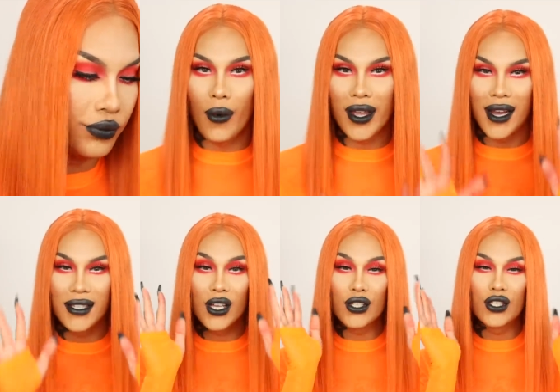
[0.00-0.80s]
All right,
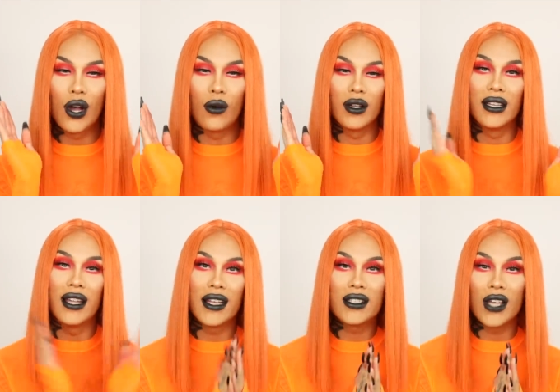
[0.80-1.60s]
guys, so
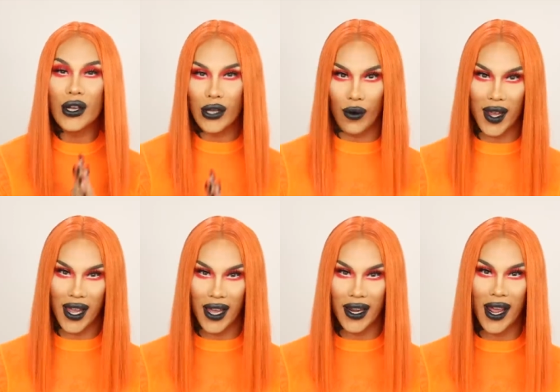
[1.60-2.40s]
let's go ahead